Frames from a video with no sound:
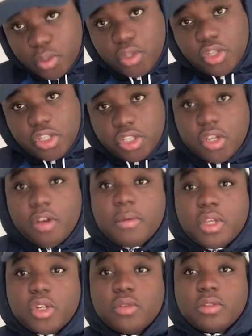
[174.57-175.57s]
Well, you just saw
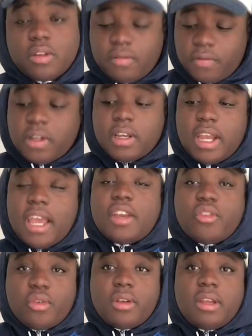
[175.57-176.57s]
me choking on fucking
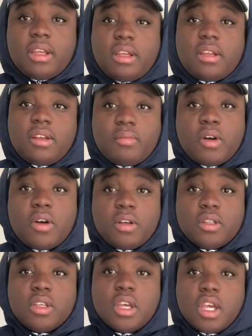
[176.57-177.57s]
Android, man.
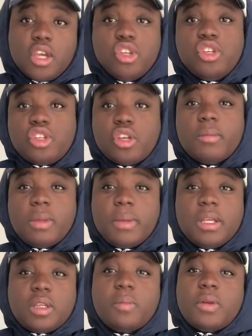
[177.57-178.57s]
You just saw me
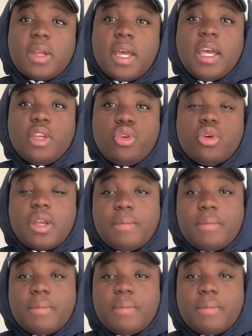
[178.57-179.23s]
mess up on the Android.